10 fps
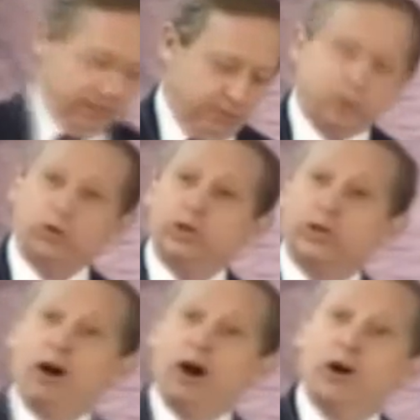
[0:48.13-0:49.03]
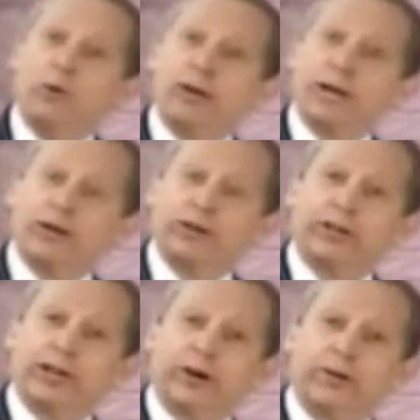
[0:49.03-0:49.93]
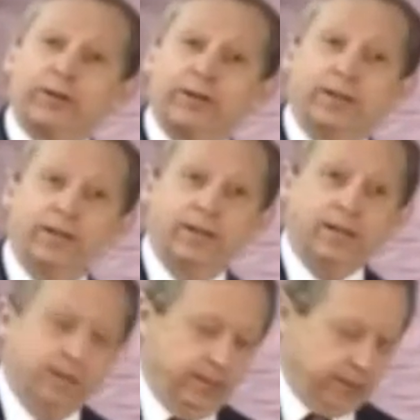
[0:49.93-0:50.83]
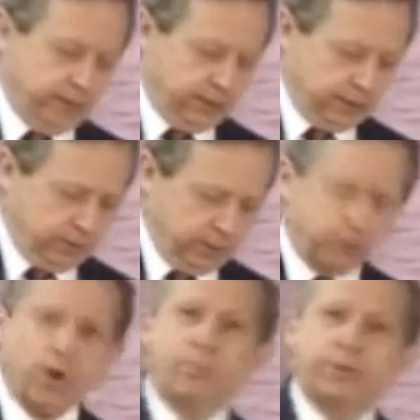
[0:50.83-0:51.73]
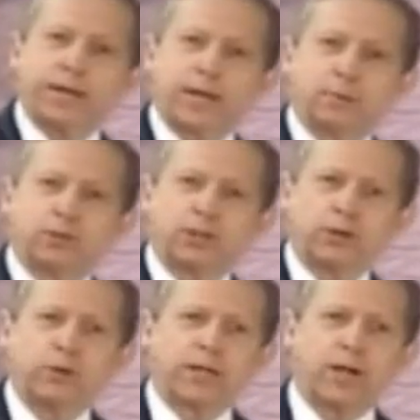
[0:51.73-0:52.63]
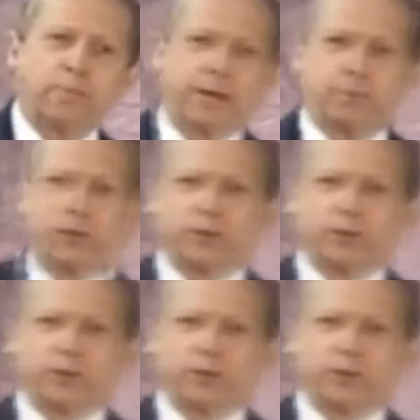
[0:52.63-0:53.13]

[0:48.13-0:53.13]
We were a long way out of town, so I grew up with animals. I don't count my